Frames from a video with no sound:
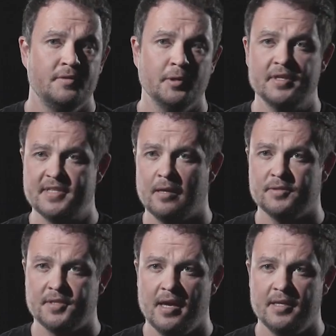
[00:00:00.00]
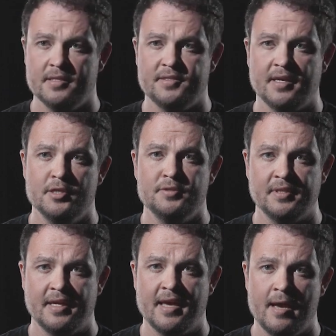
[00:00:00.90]
The only downside is that
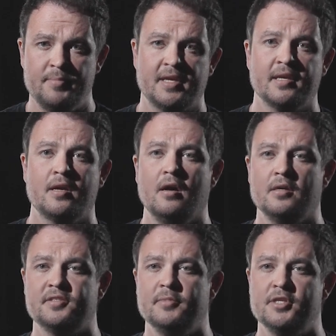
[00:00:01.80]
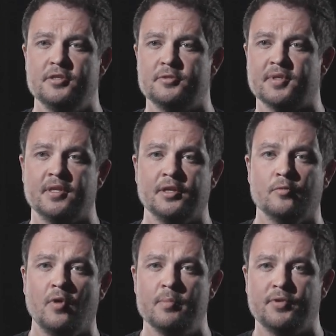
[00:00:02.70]
using the app, it can cause some issues with clear
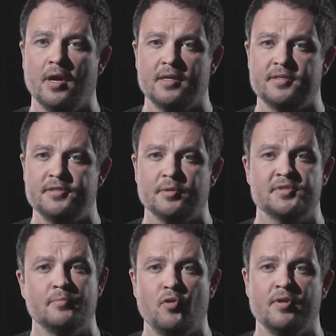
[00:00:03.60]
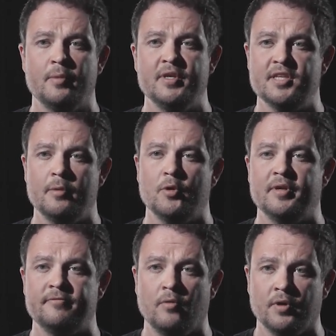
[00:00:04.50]
and white products, so it's important that we demo
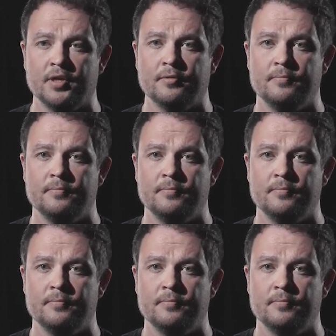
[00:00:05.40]
it for you.